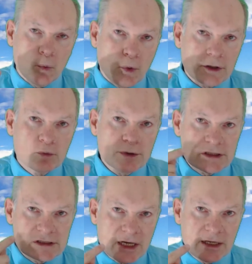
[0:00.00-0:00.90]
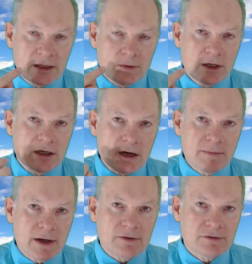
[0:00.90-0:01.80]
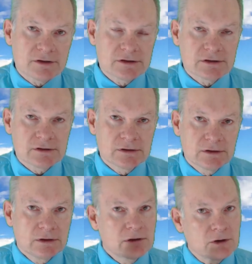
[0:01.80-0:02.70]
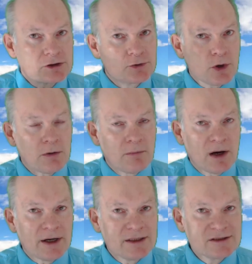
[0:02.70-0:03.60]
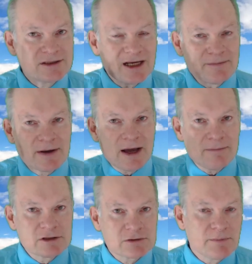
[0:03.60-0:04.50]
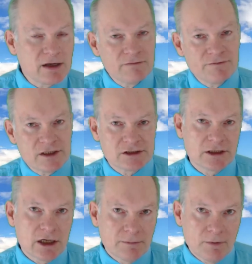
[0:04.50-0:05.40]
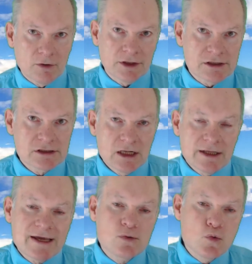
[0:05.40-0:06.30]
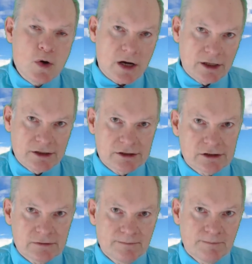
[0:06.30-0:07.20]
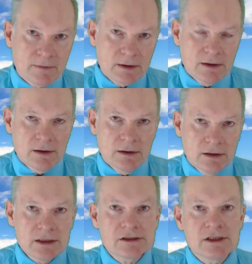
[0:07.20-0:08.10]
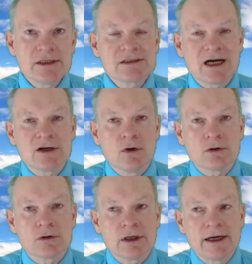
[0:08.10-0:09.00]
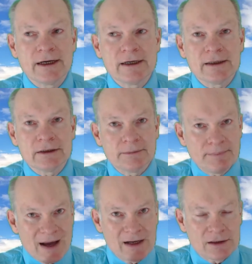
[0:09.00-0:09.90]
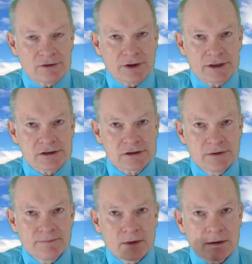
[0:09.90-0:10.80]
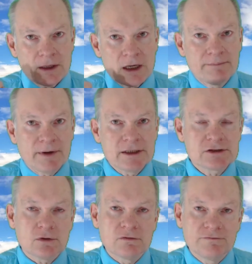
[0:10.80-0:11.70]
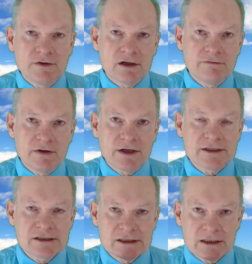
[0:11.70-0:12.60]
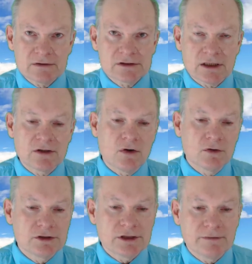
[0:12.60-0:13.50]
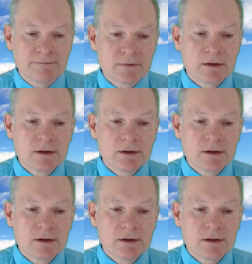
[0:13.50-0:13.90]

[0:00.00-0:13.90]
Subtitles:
What we say in our mouths goes to our minds and becomes manifest in our bodies. It works. These things are not parlor tricks. They are based on very, very sound psychology.